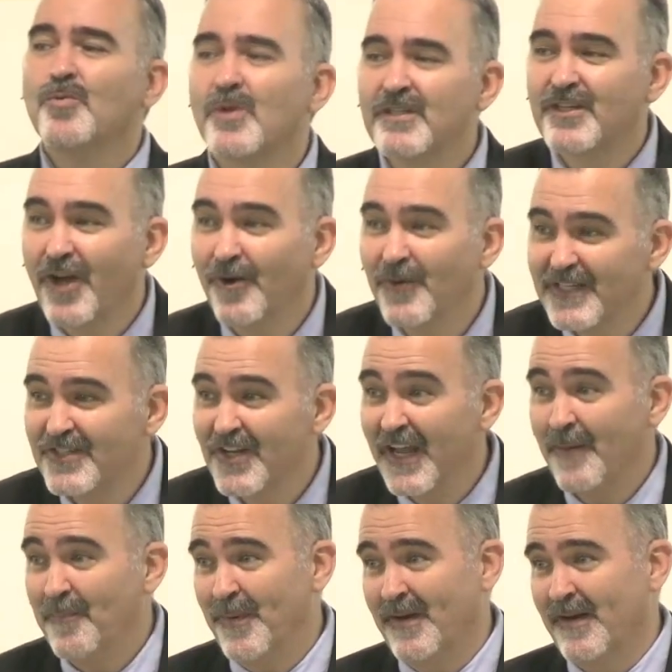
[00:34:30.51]
was going to
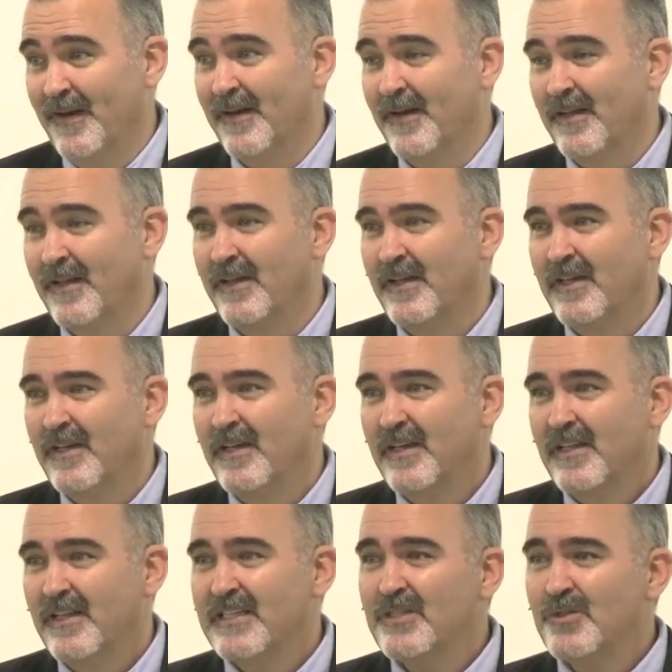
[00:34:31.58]
happen.
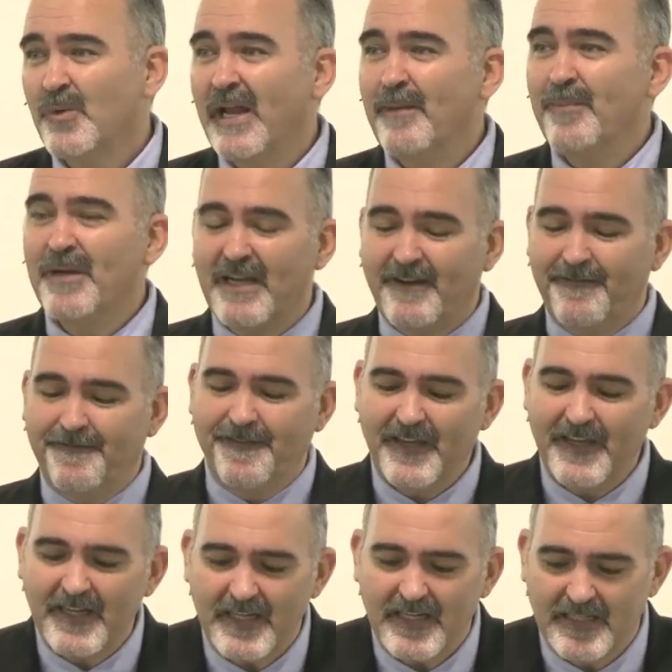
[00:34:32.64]
This is what Habakkuk
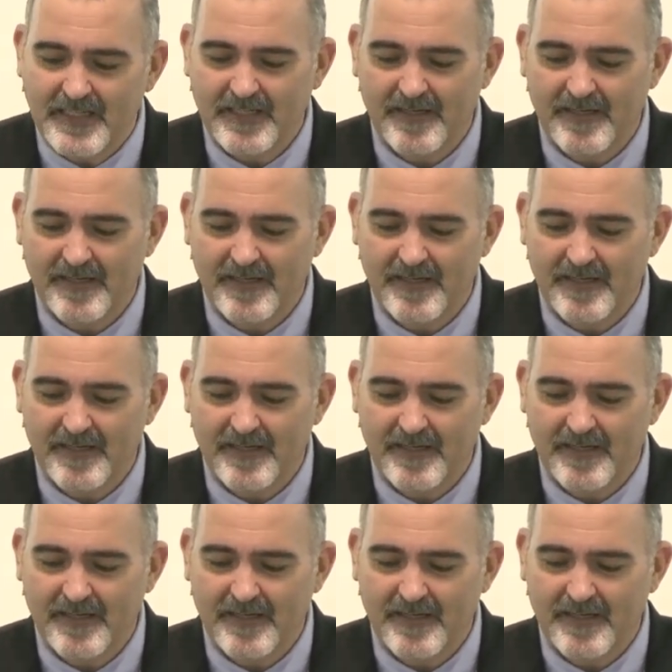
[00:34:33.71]
feared.